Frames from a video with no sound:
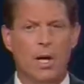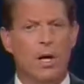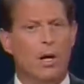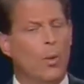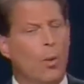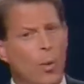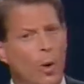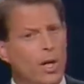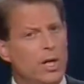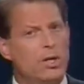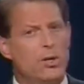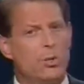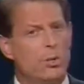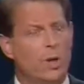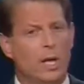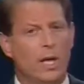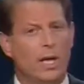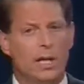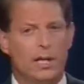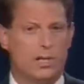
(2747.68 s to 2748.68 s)
What is
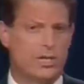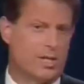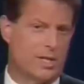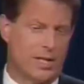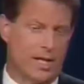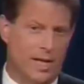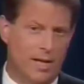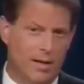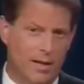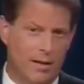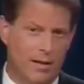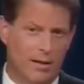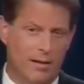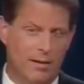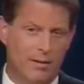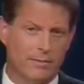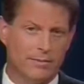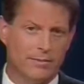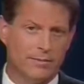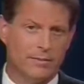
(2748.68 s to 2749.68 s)
really at stake here
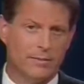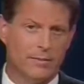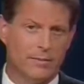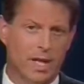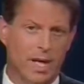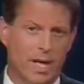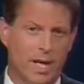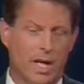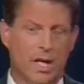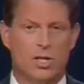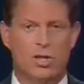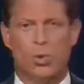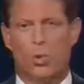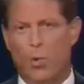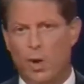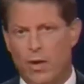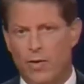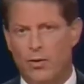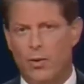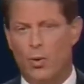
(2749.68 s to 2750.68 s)
is
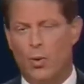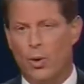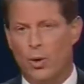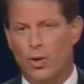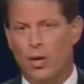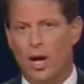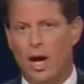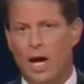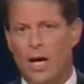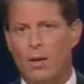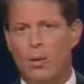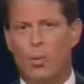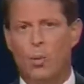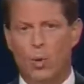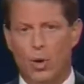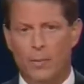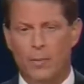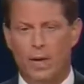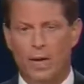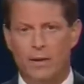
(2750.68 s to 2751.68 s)
whether or not
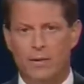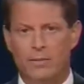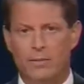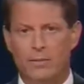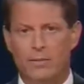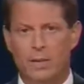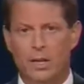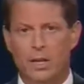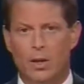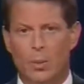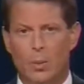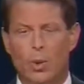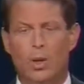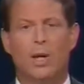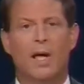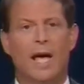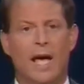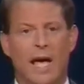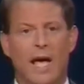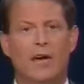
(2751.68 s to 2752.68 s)
women will
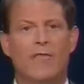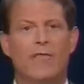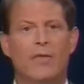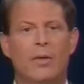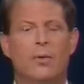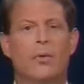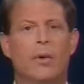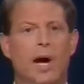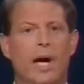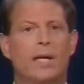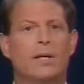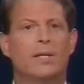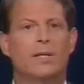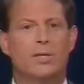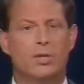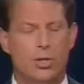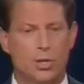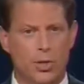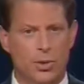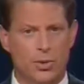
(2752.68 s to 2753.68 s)
have the right to
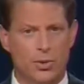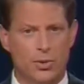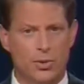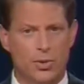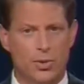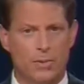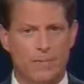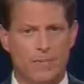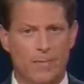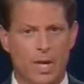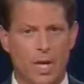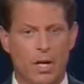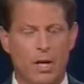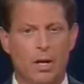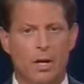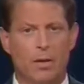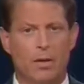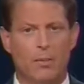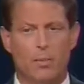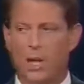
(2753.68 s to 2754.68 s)
choose.
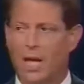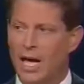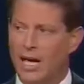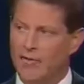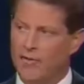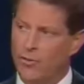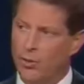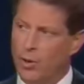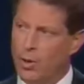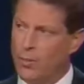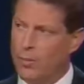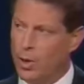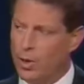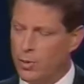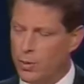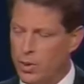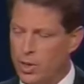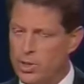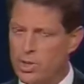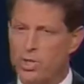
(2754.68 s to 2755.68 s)
The platform
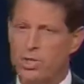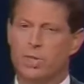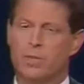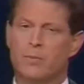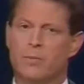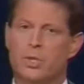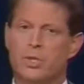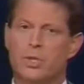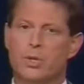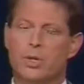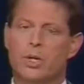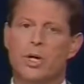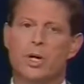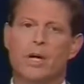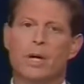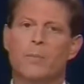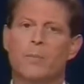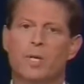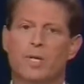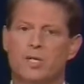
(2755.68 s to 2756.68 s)
on which Mr.
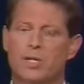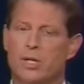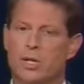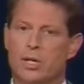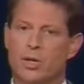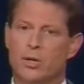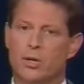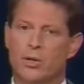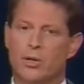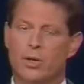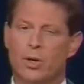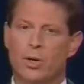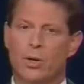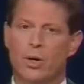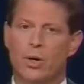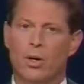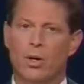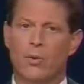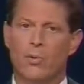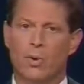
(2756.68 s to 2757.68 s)
Kemp and Senator Dole
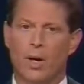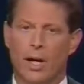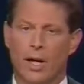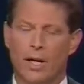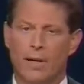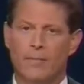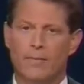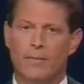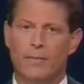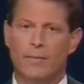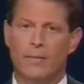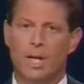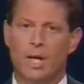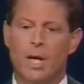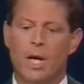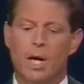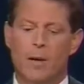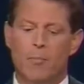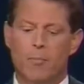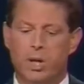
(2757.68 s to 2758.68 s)
are running
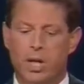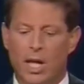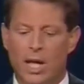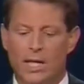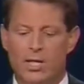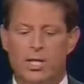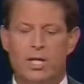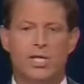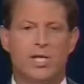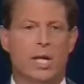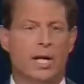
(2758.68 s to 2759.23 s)
pledges a